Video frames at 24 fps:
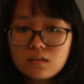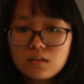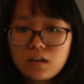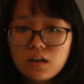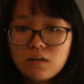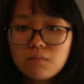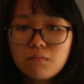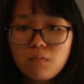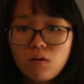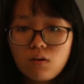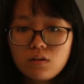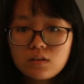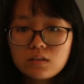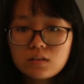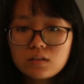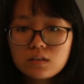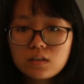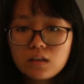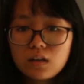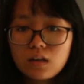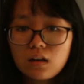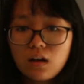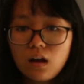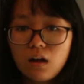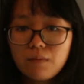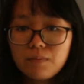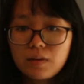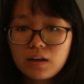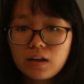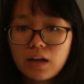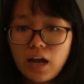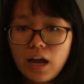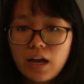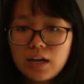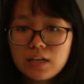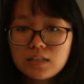In most of the
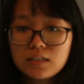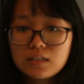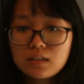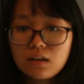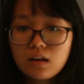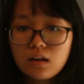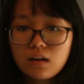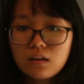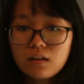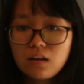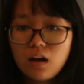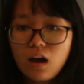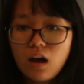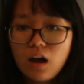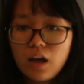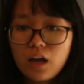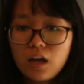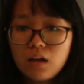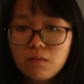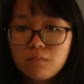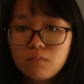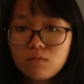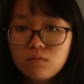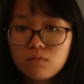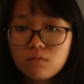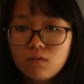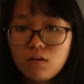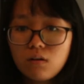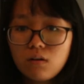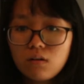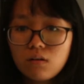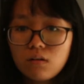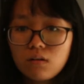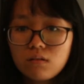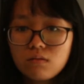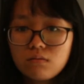cases, the
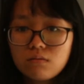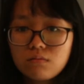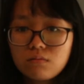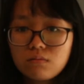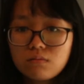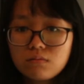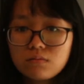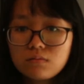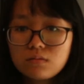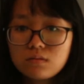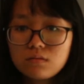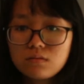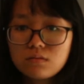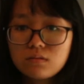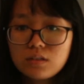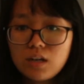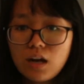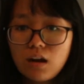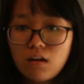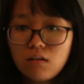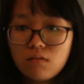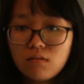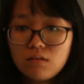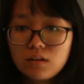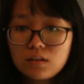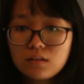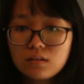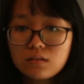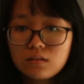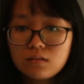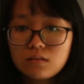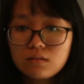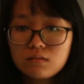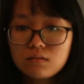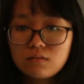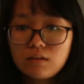
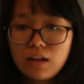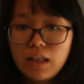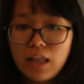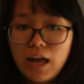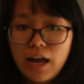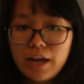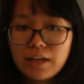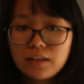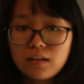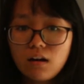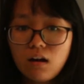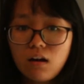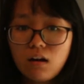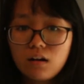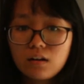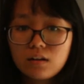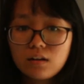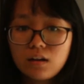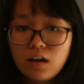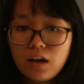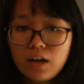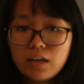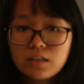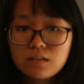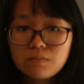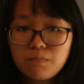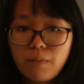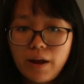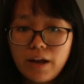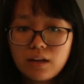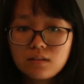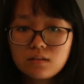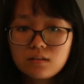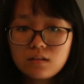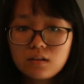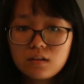immunotolerance relied on the
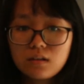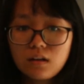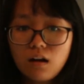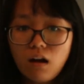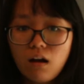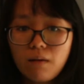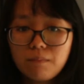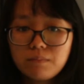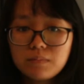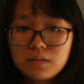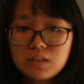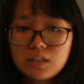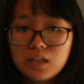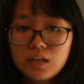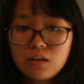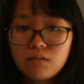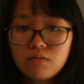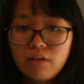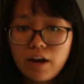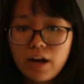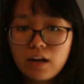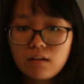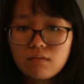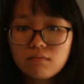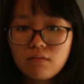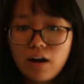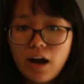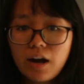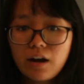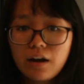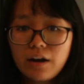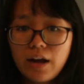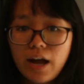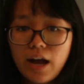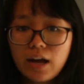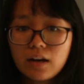expansion of Treg
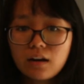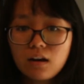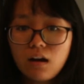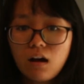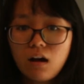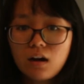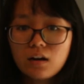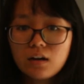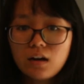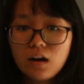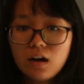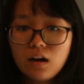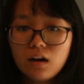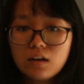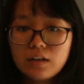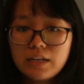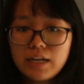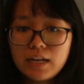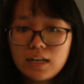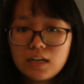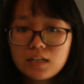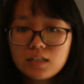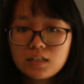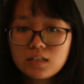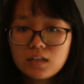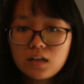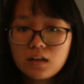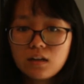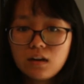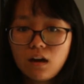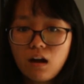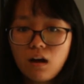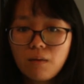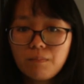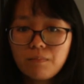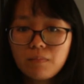rather than on the
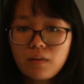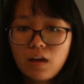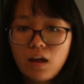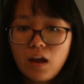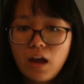deletion of